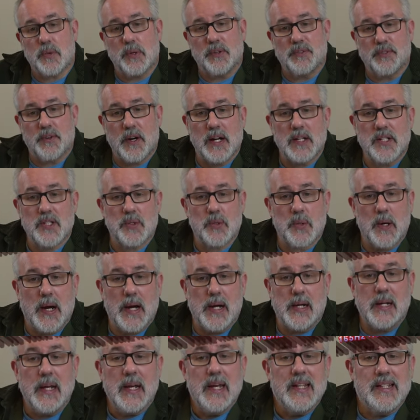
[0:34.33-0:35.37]
refresh
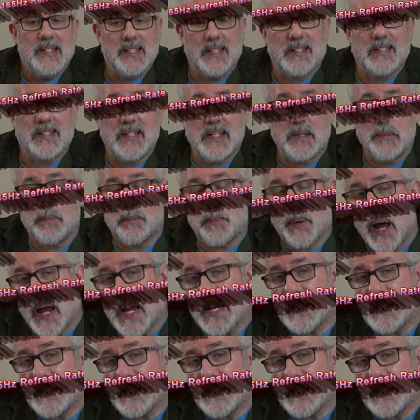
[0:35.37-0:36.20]
rate, 16 by